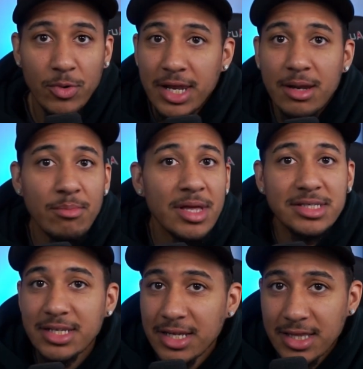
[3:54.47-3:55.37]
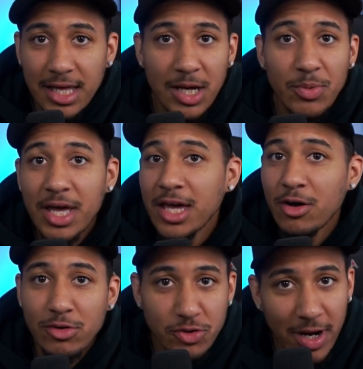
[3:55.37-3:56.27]
We didn't miss anything. We hit
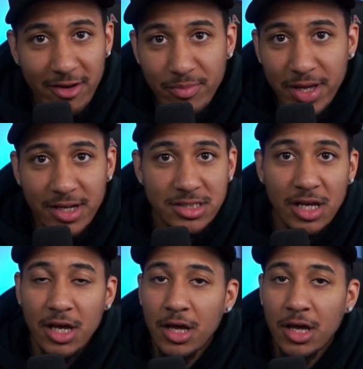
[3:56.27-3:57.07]
on draft picks.